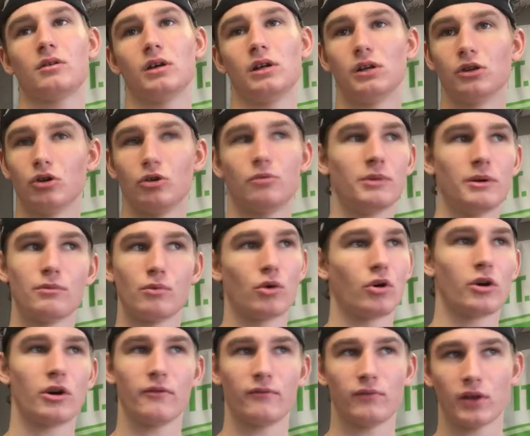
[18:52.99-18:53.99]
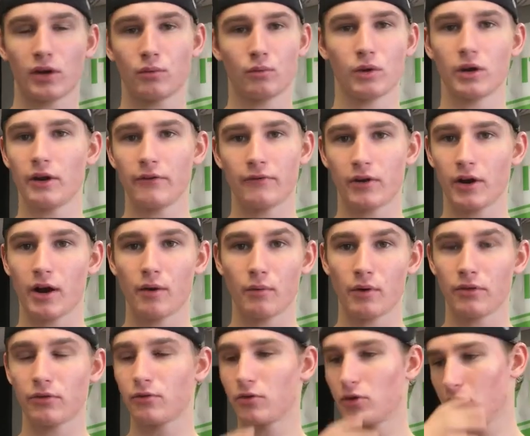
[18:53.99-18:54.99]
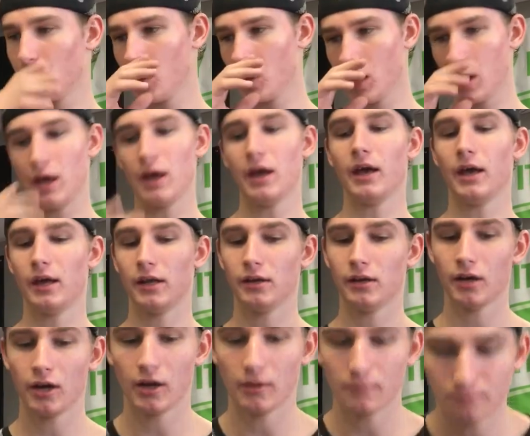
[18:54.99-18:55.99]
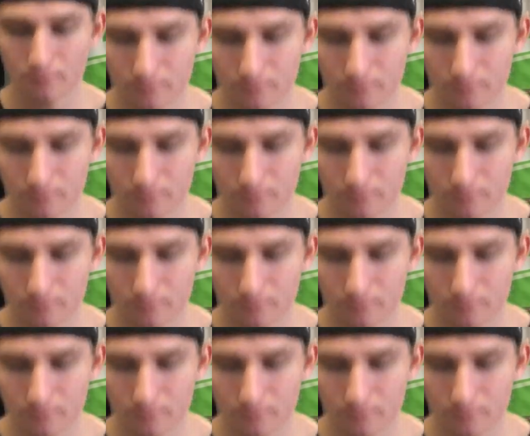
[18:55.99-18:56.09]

a little bit more of like whatever I went through, and um,